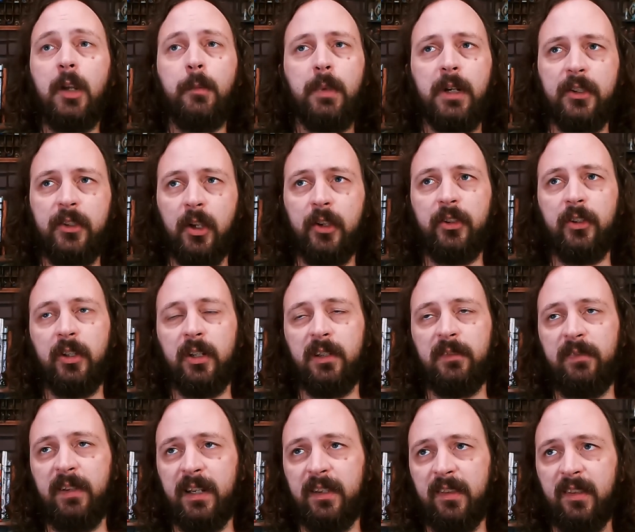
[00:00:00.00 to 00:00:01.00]
but it's also going to
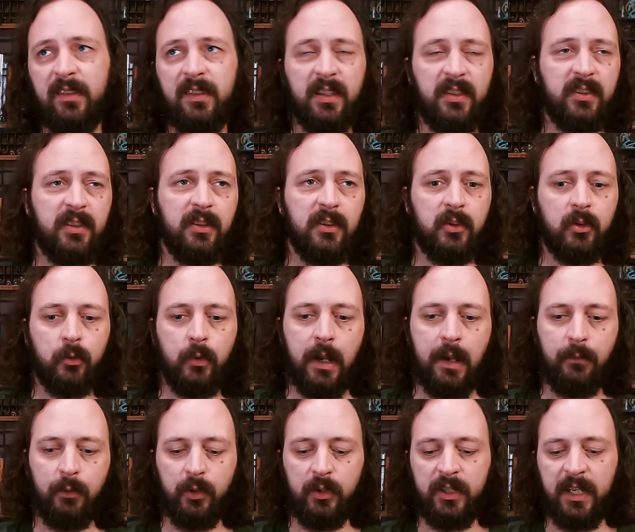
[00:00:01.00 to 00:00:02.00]
affect the distance
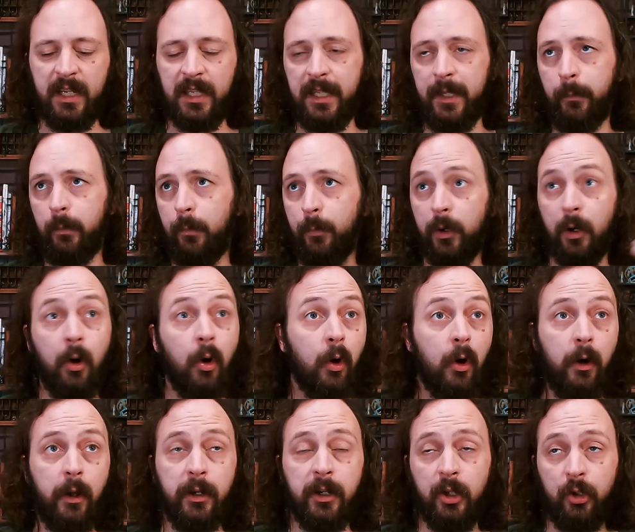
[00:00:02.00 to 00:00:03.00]
traveled daily when we're
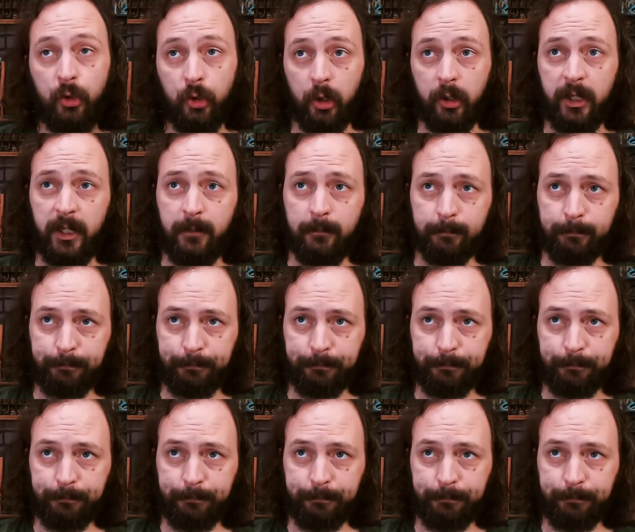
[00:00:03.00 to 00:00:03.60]
on a journey.